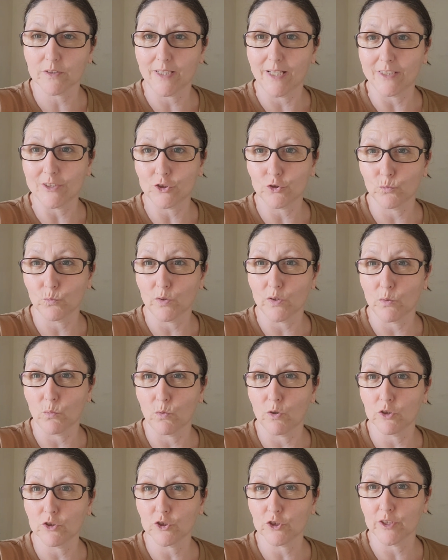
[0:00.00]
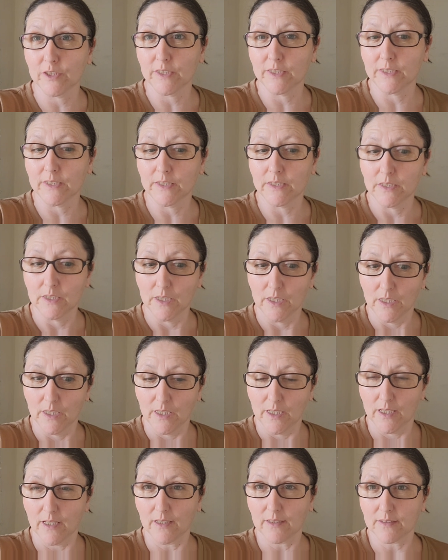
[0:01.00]
catch up with the washing,
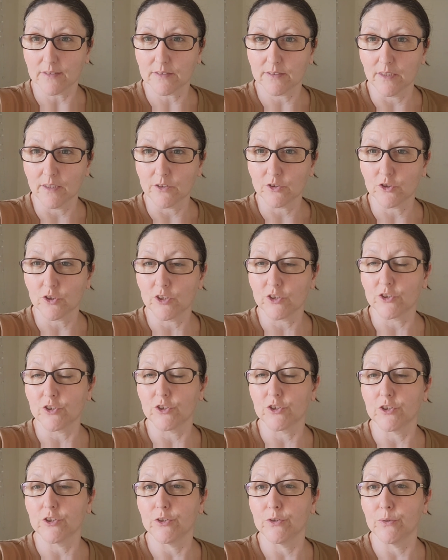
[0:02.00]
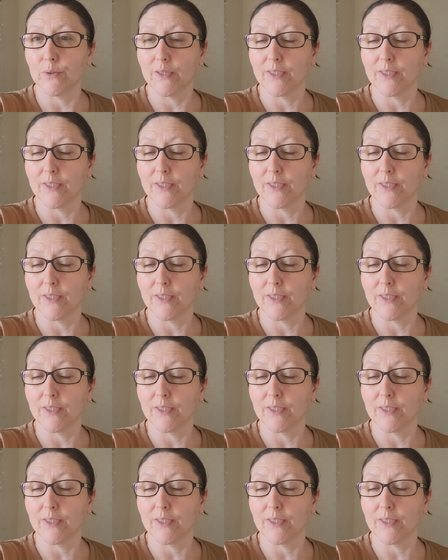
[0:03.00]
etc., as you do.